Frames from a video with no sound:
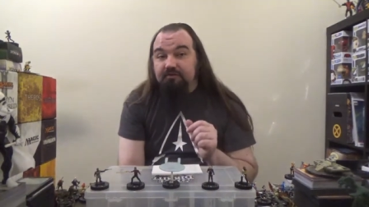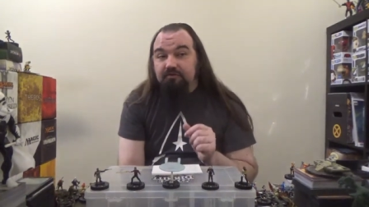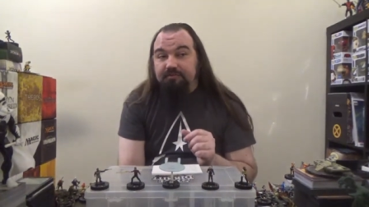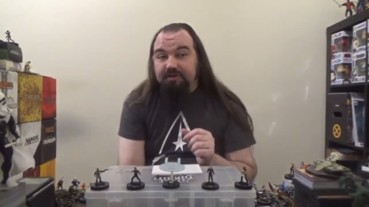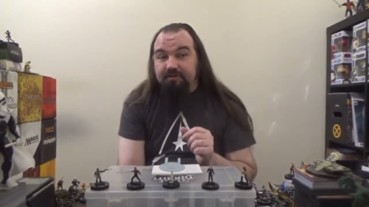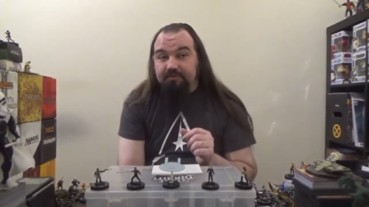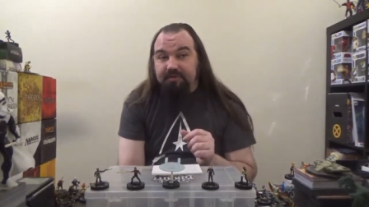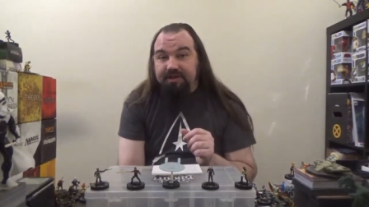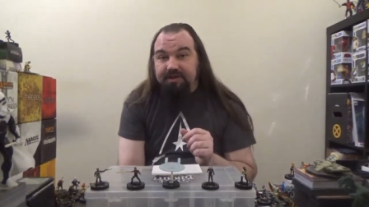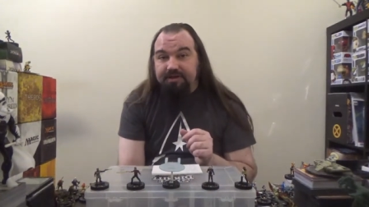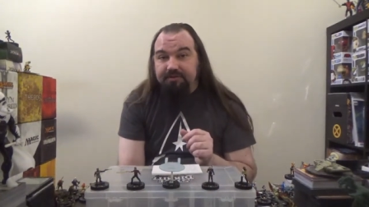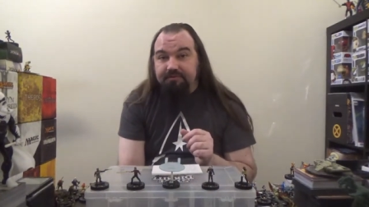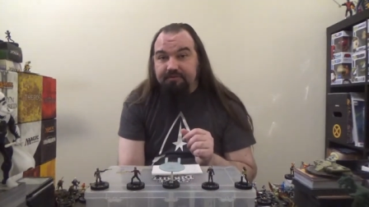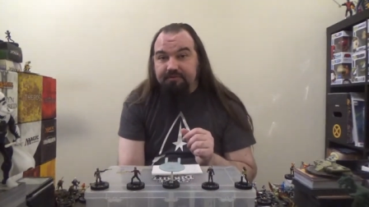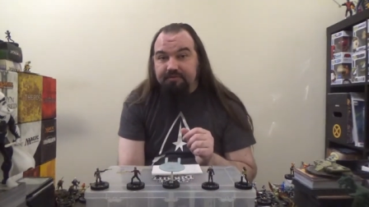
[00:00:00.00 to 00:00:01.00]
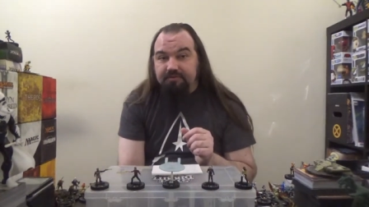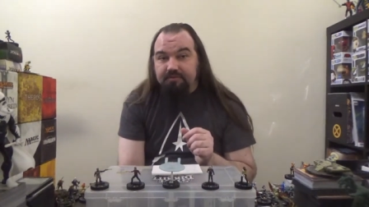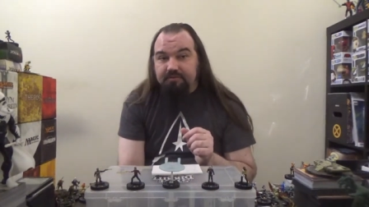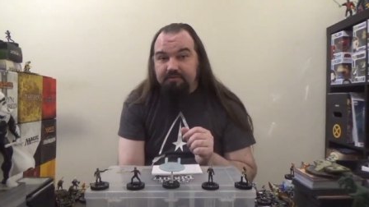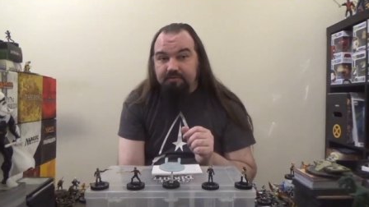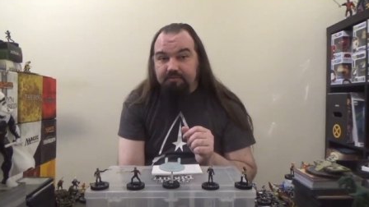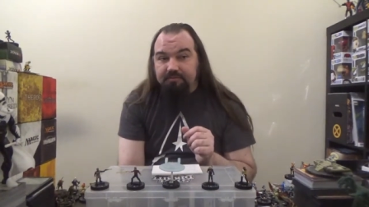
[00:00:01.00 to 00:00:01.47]
would be to reuse,
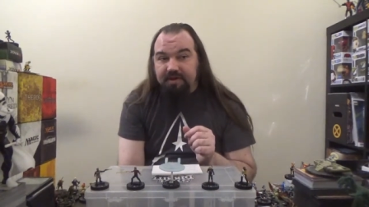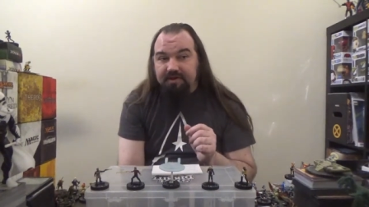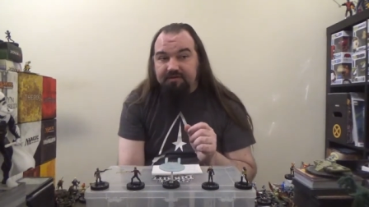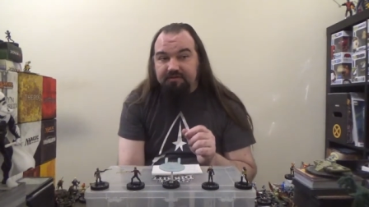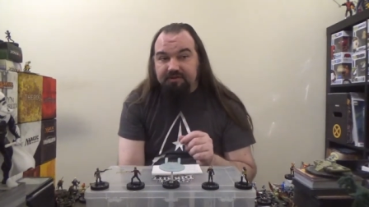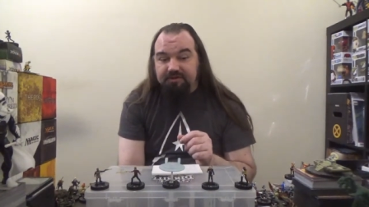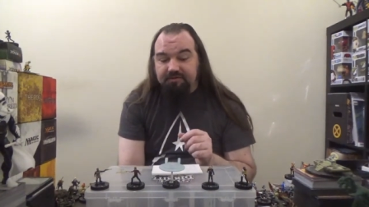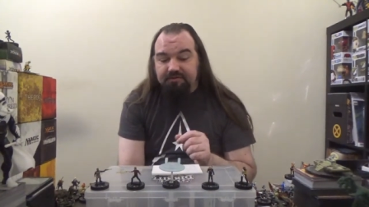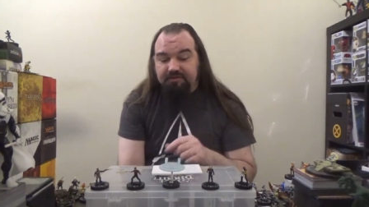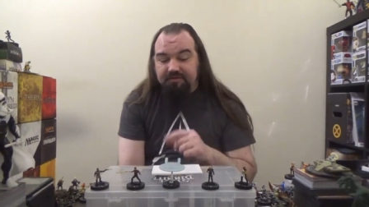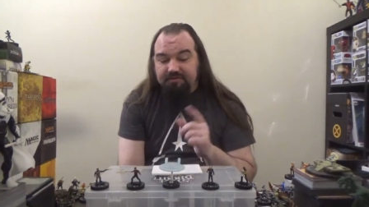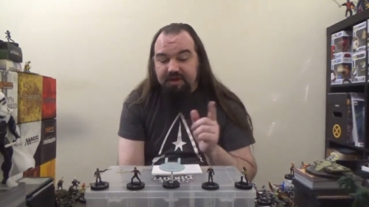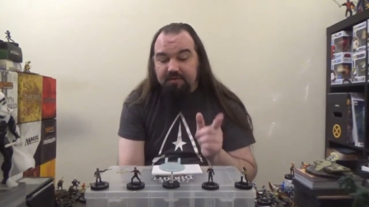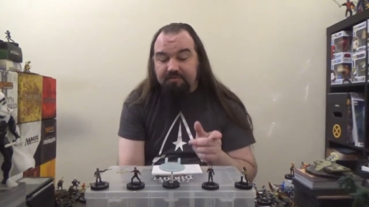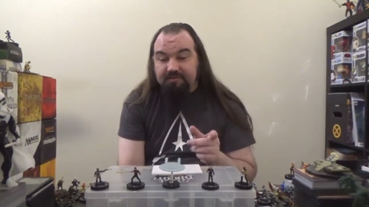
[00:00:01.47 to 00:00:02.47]
to basically use the same